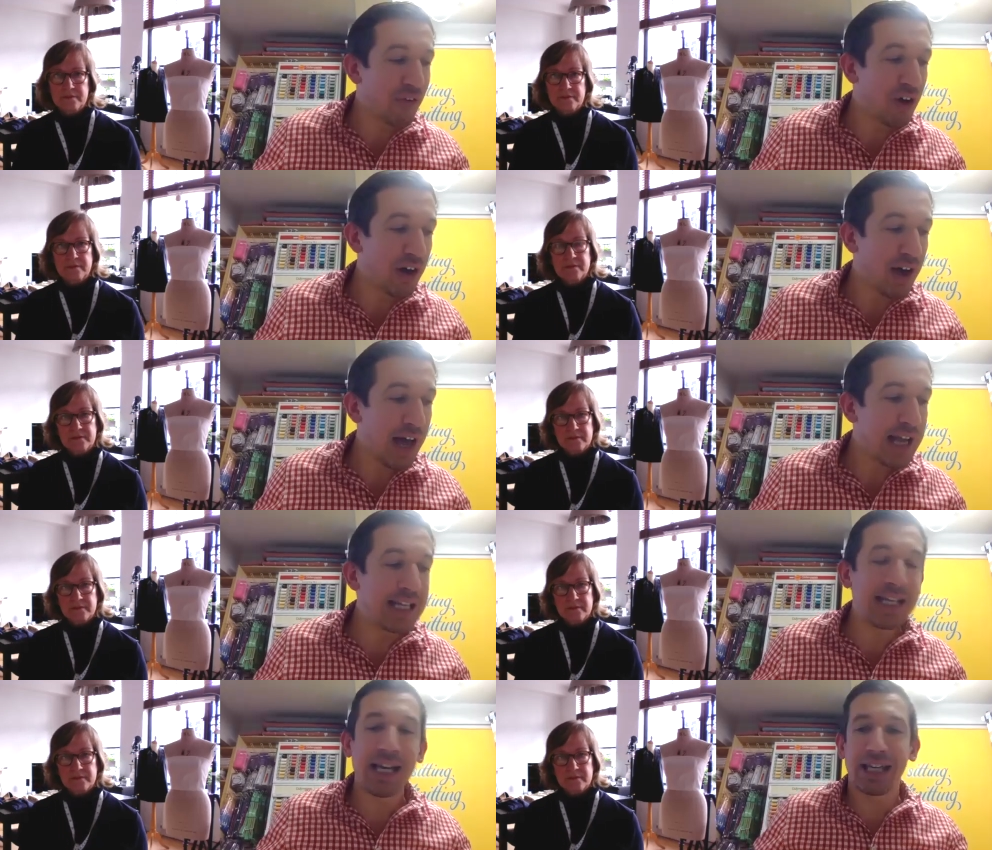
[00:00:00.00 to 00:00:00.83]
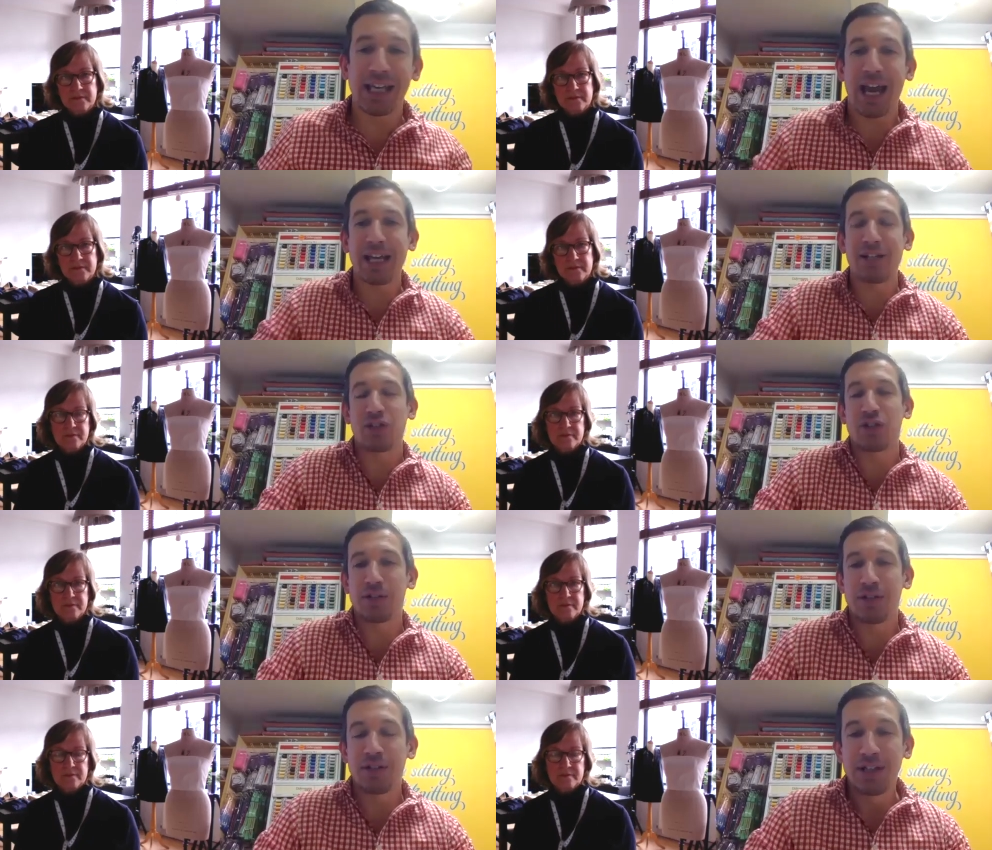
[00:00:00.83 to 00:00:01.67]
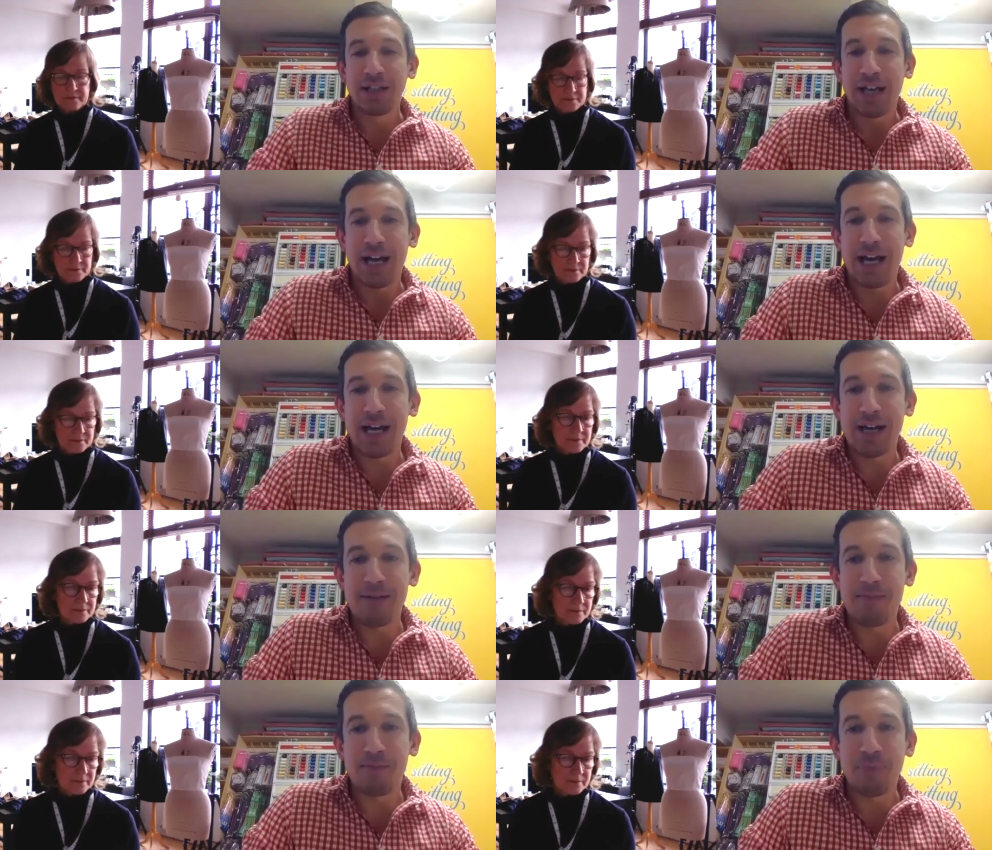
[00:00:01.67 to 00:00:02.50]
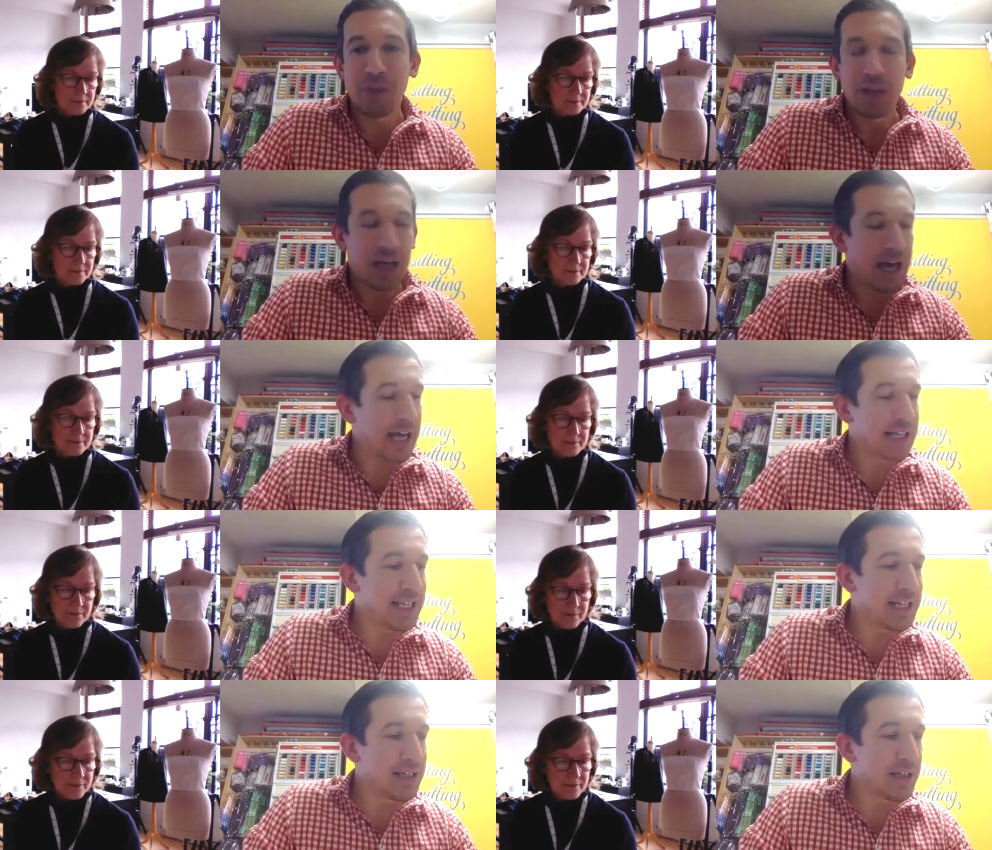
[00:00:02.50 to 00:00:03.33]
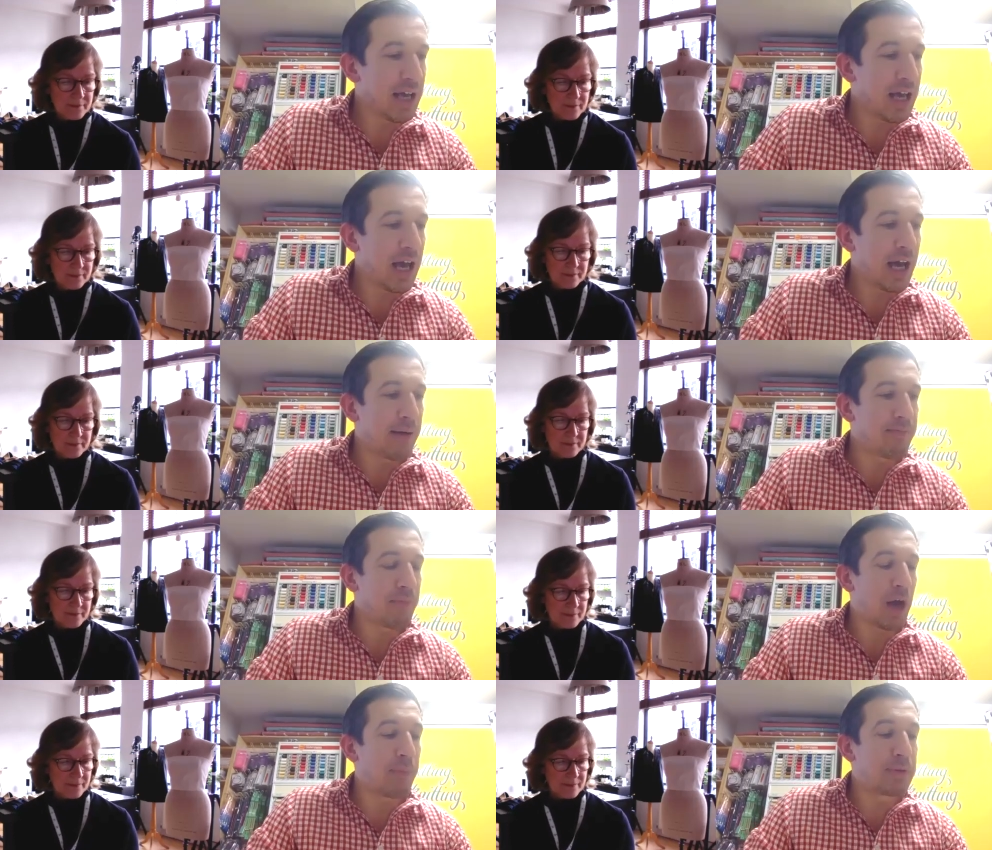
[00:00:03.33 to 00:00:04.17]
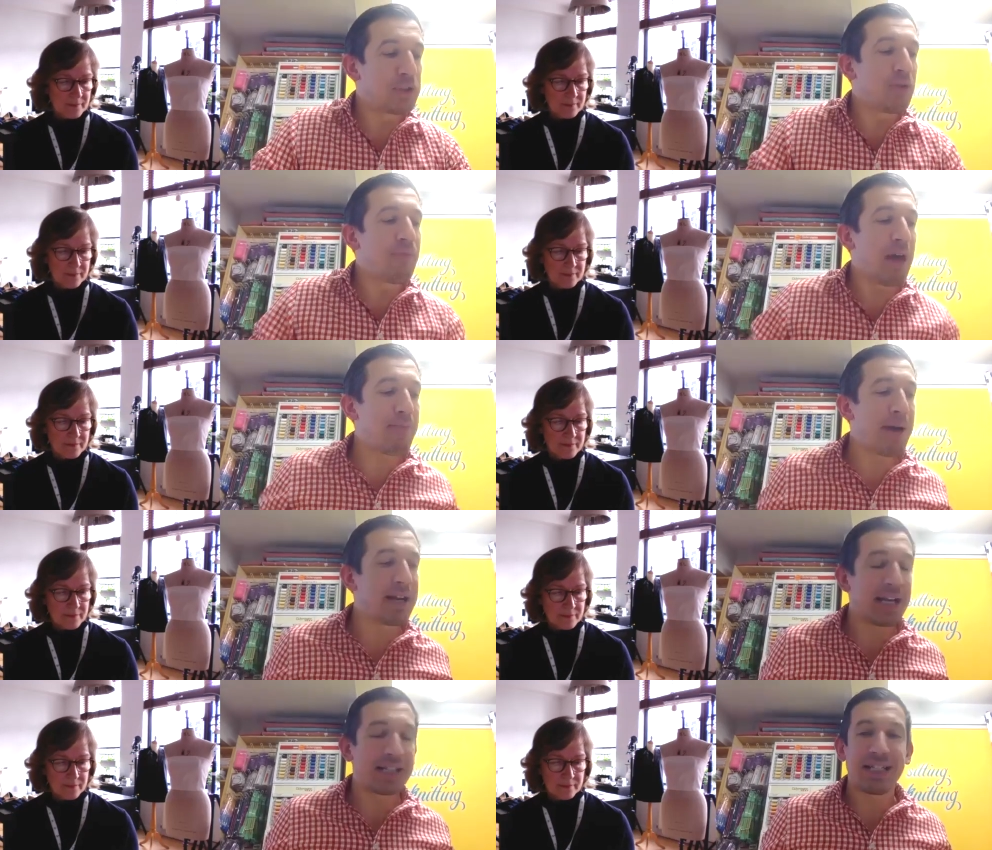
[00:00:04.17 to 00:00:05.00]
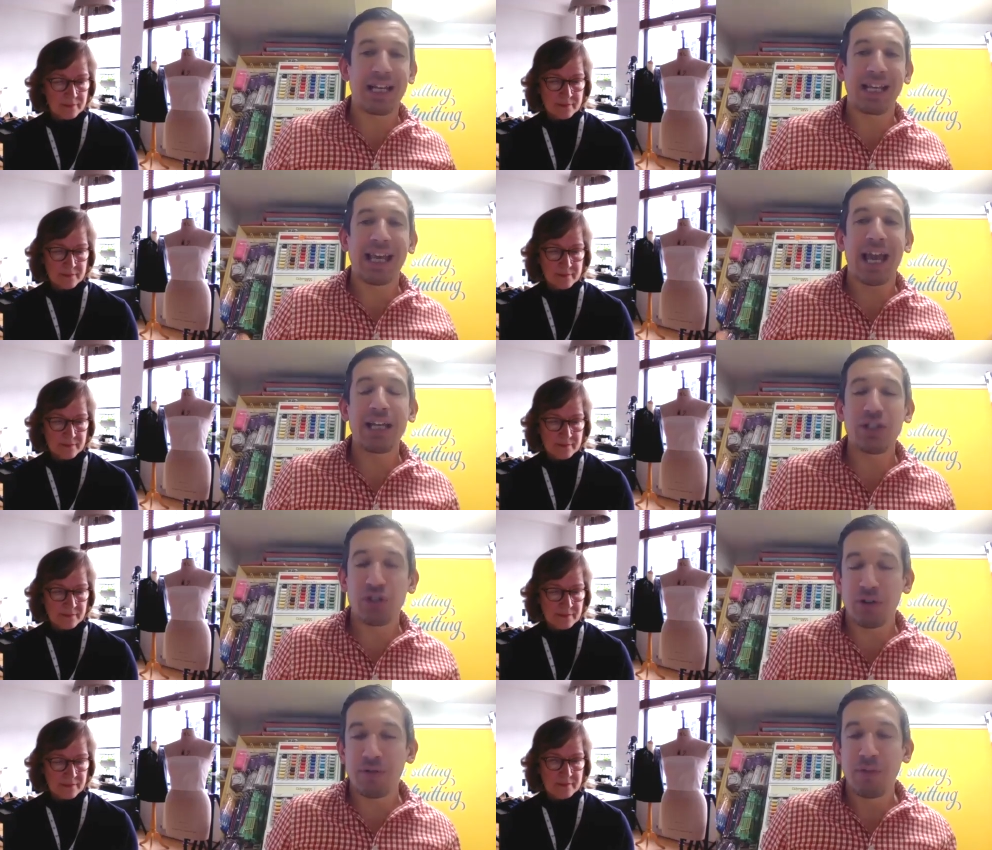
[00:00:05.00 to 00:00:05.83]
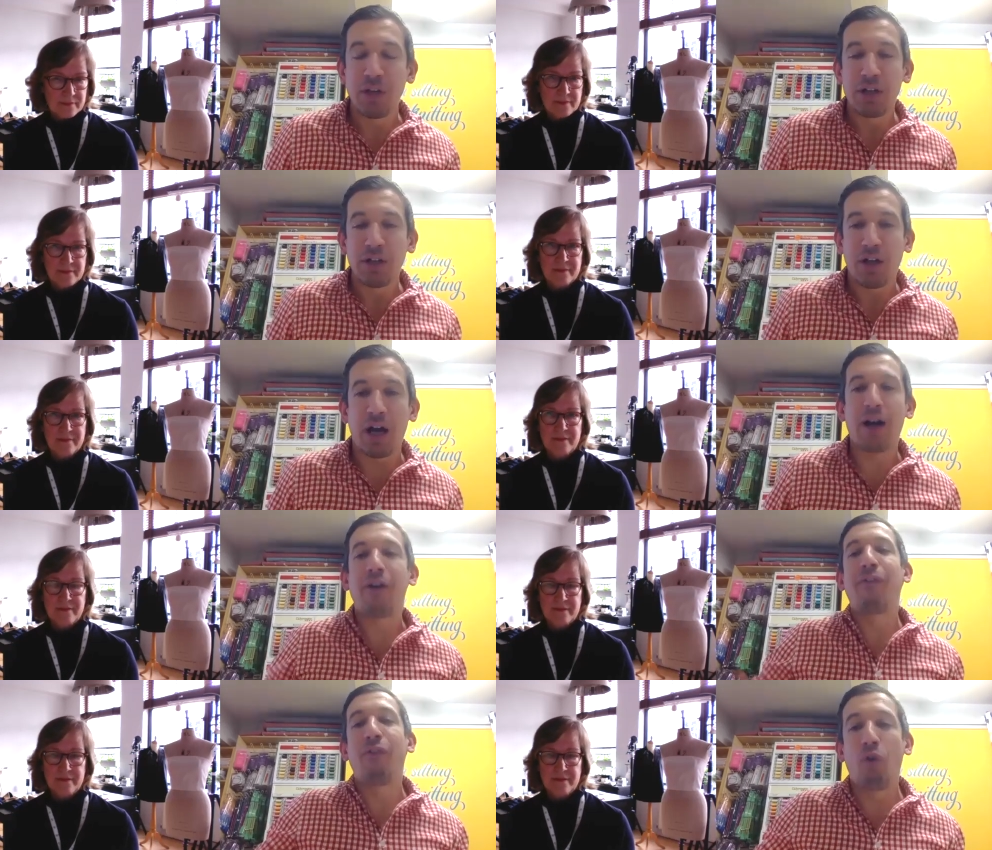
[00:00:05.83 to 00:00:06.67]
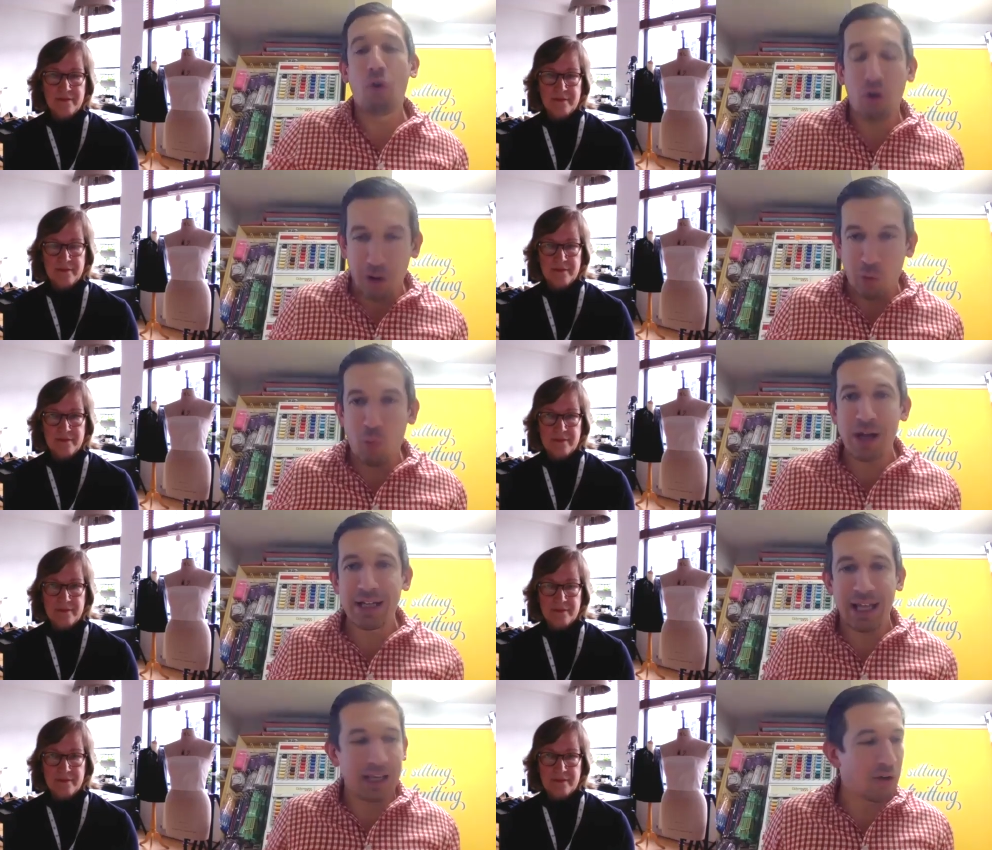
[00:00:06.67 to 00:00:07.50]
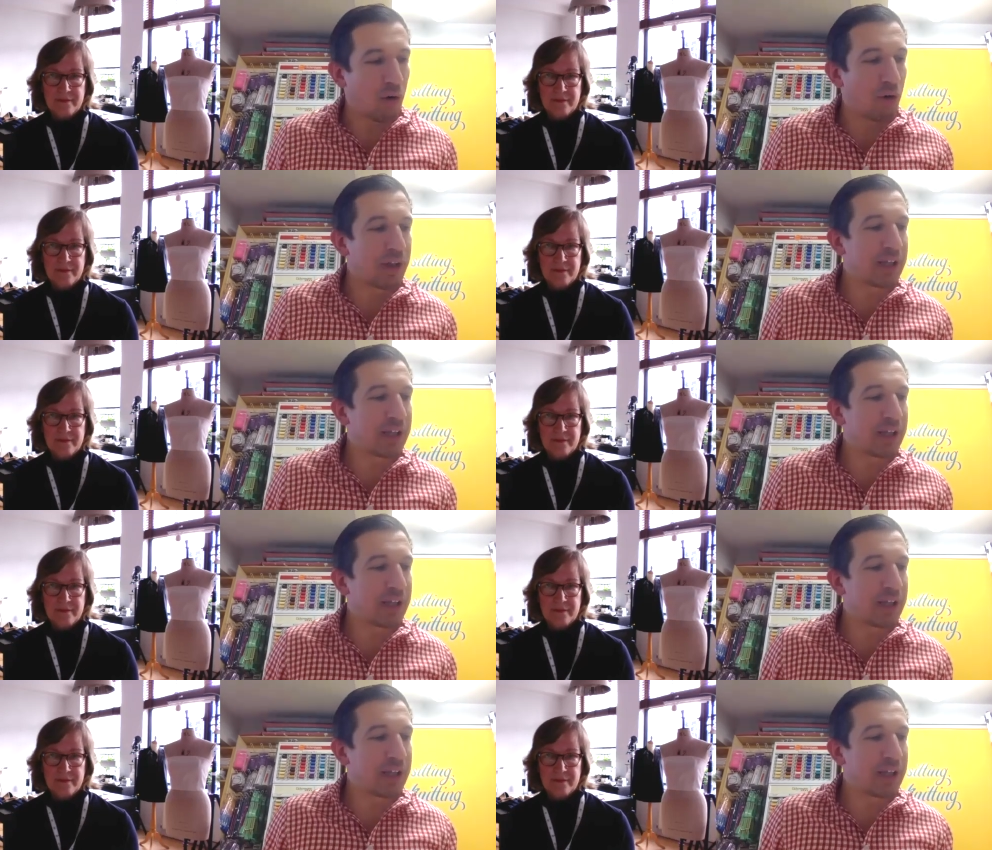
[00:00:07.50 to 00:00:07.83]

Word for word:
Speaker 1: for any occasion, um, mm. as in um, I presume that meant as an occasion uh, for a wedding or an